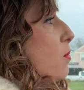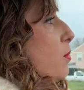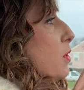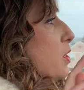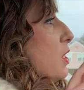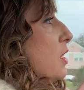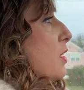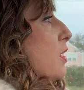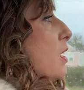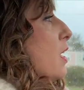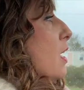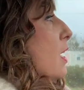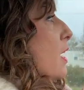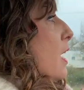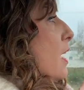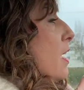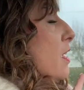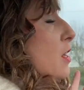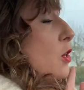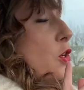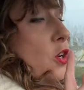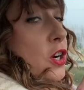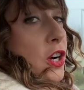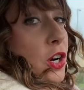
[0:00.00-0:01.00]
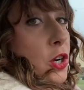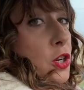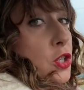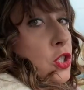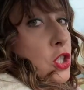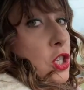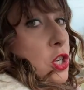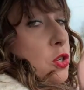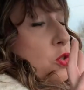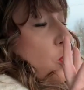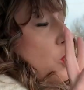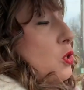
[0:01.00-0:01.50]
I want to
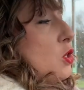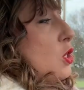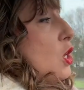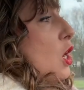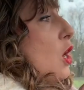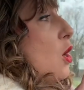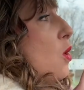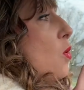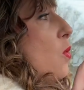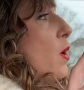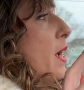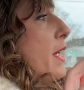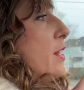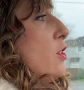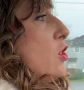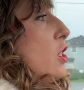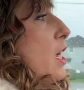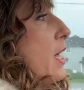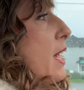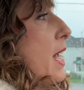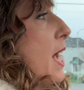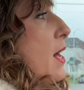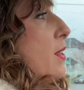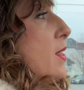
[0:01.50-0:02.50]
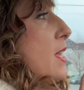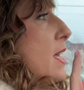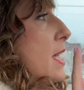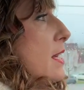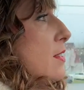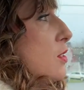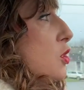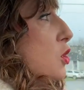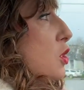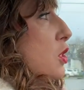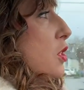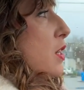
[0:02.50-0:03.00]
encourage you to go and check out the
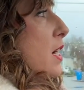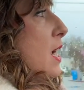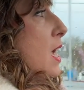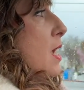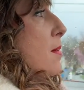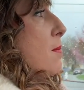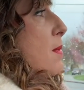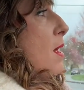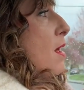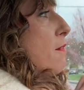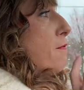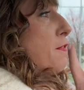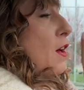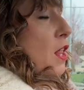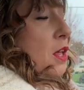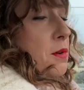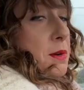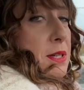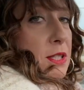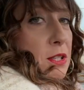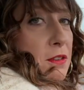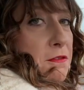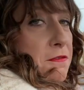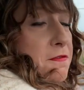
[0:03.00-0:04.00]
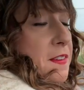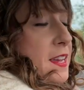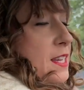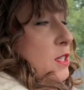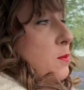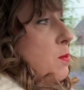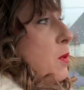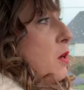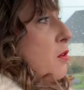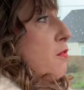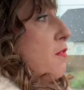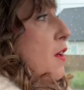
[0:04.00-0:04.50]
Instagram, follow us on
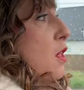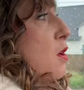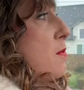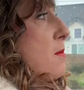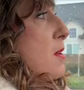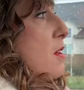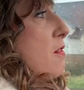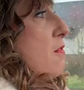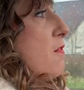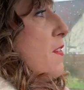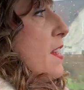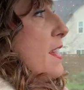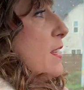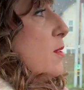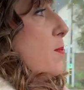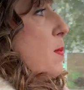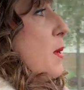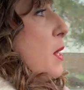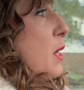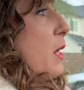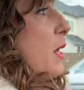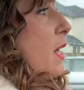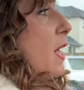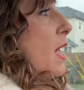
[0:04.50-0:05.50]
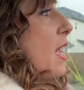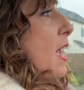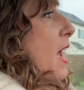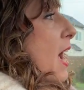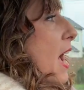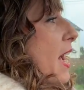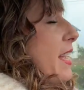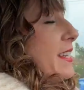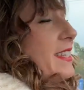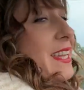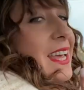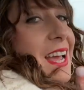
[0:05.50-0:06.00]
Facebook, follow me on Facebook.
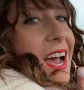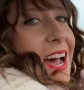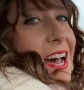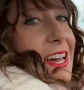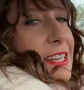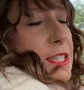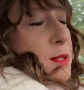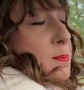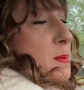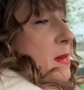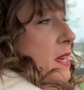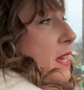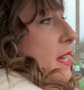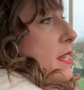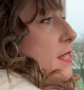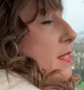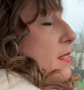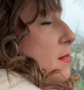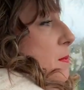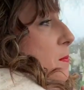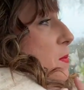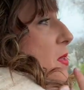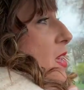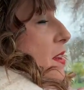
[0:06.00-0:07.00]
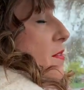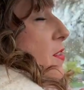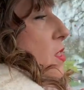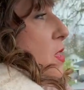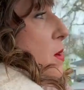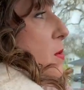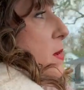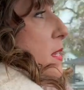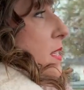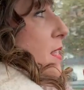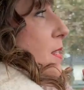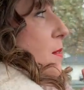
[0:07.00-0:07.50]
I say us because even
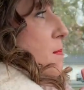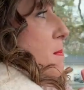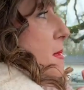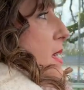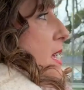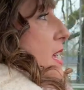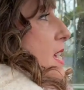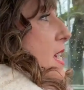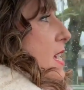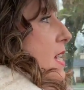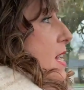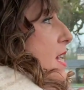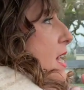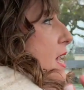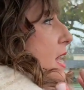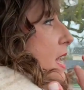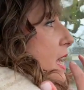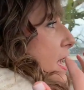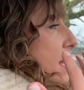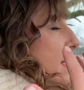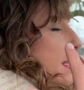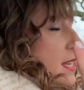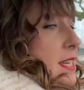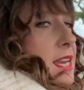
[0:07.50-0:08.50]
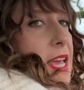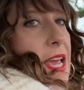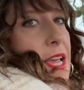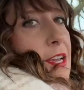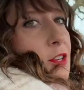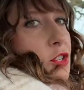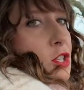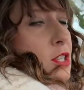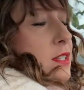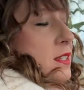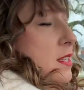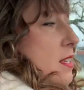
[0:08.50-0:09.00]
though it's me, it's an
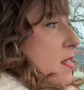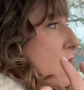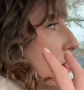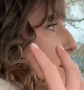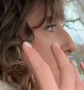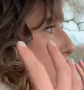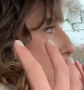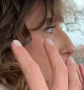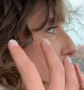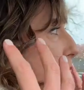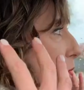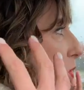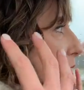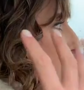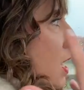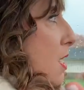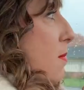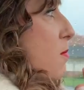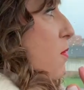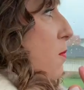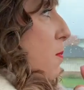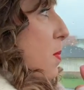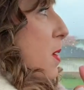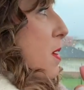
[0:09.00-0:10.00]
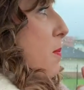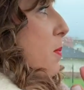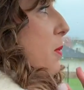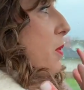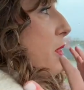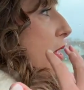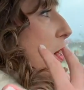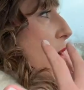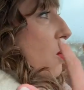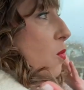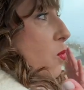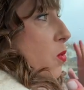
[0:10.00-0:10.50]
agency, there's a team of
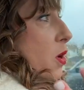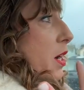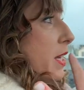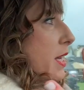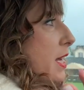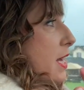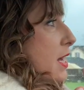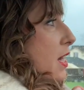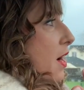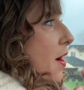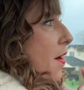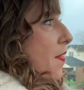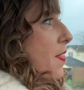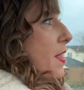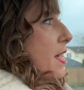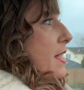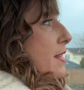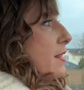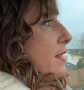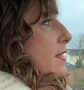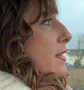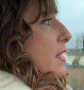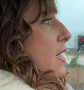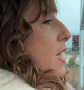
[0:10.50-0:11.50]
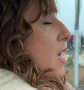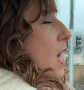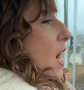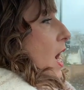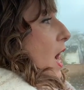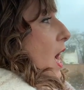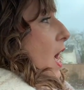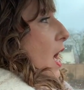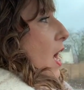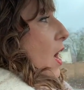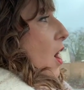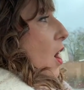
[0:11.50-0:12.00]
people that are working on this
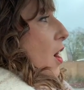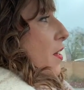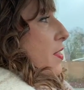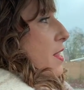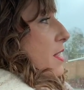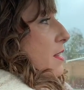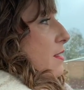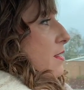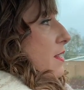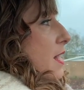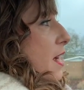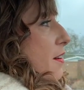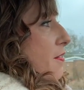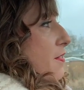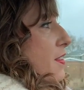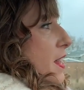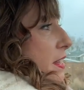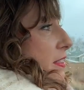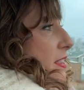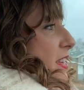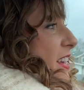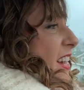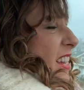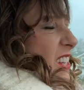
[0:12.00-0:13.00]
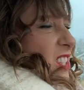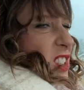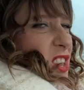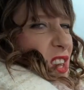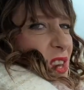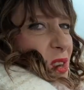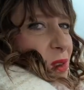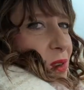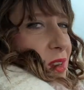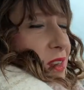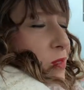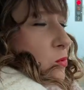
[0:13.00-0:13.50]
stuff. Nothing I
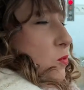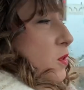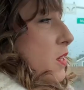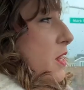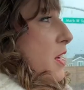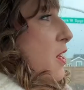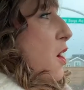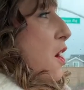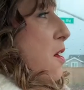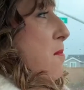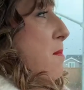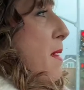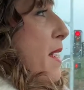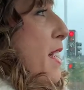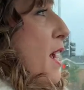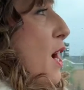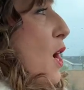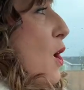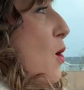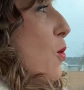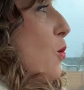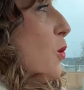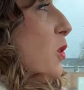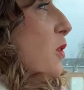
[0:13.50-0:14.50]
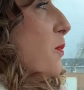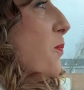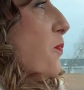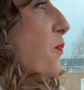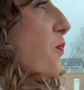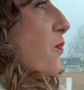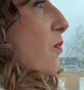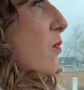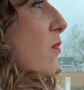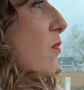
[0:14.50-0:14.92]
do is really on my own.